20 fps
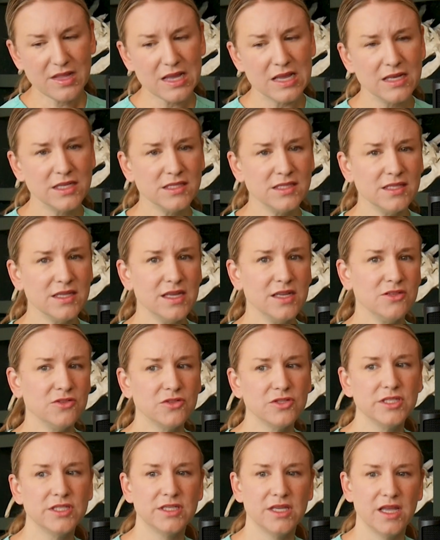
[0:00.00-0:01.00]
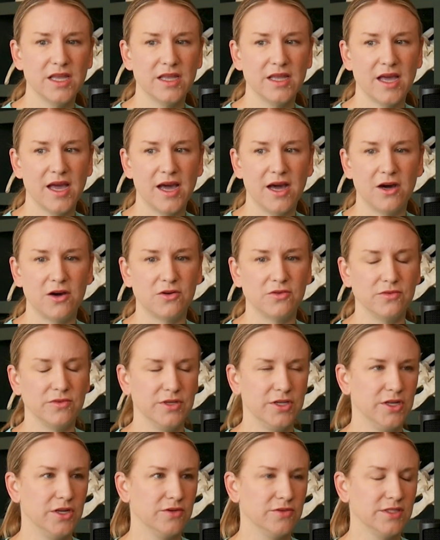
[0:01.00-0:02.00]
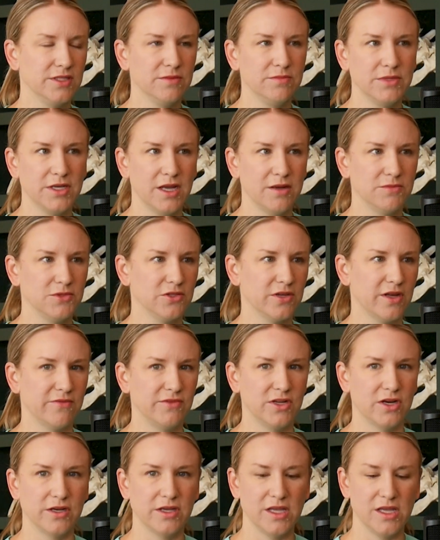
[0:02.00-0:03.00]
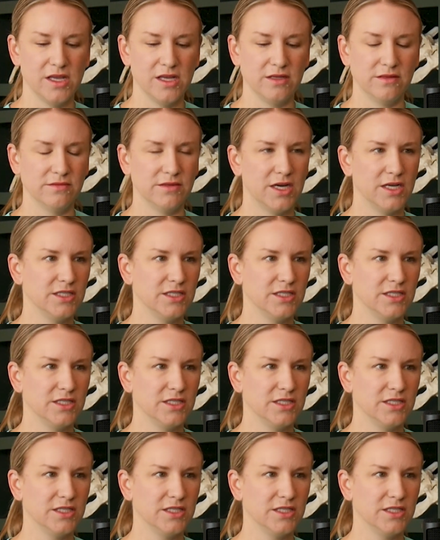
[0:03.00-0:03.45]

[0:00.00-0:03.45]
it is interesting how, sometimes you'll have a dog eat